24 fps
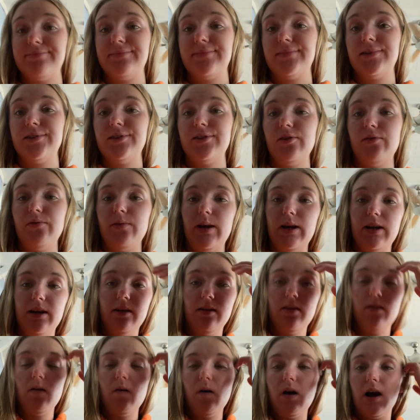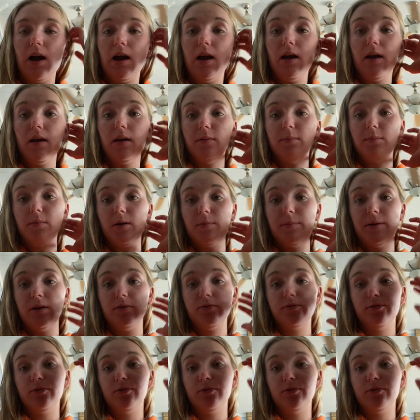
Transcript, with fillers: So right now I'm about